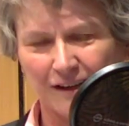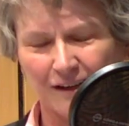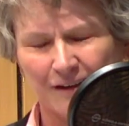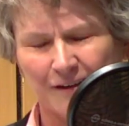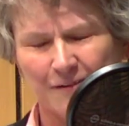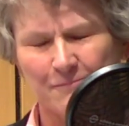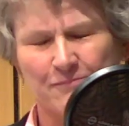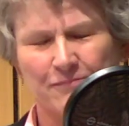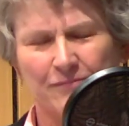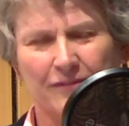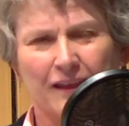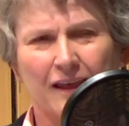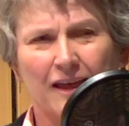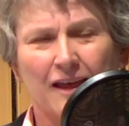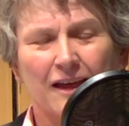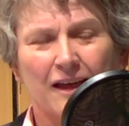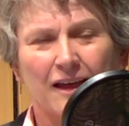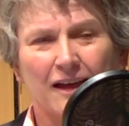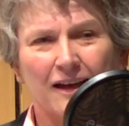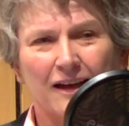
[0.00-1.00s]

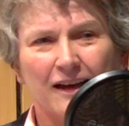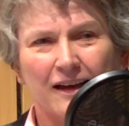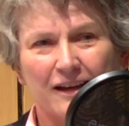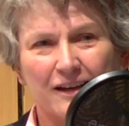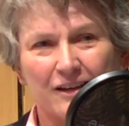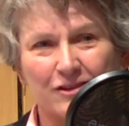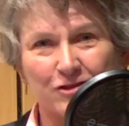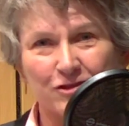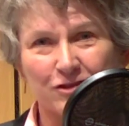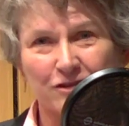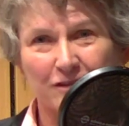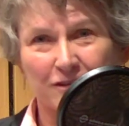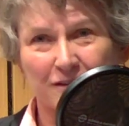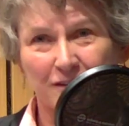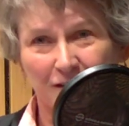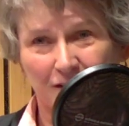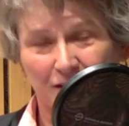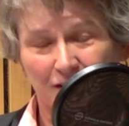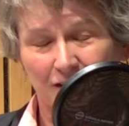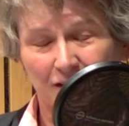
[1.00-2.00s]
as
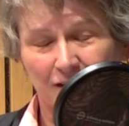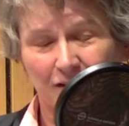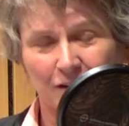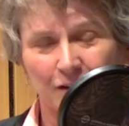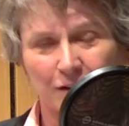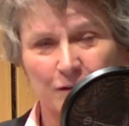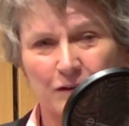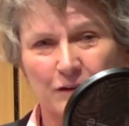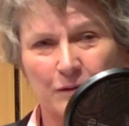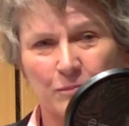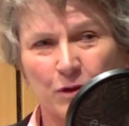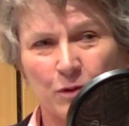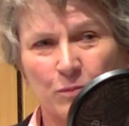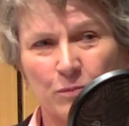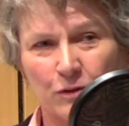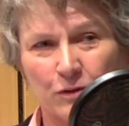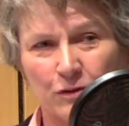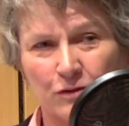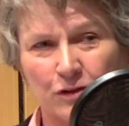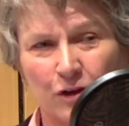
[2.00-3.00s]
the
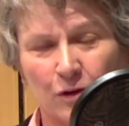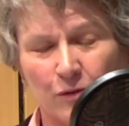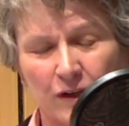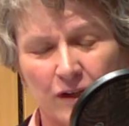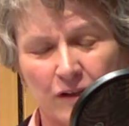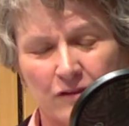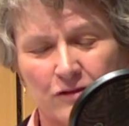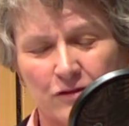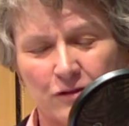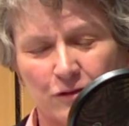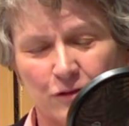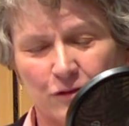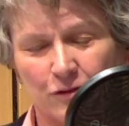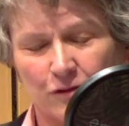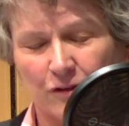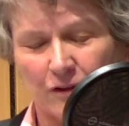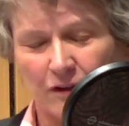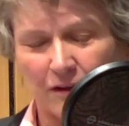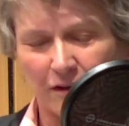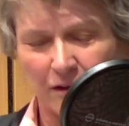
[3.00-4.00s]
pupils going
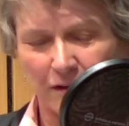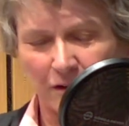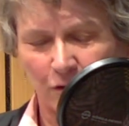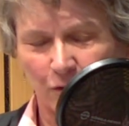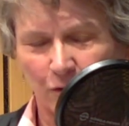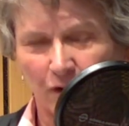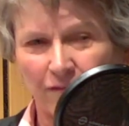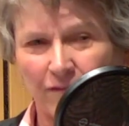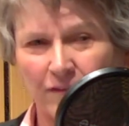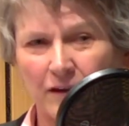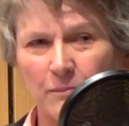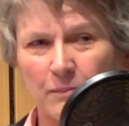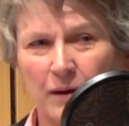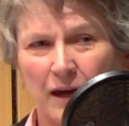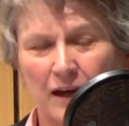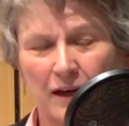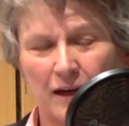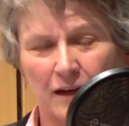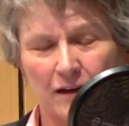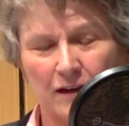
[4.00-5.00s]
to, a
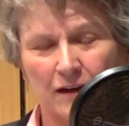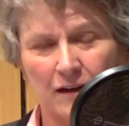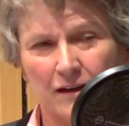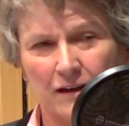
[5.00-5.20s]
fee-paying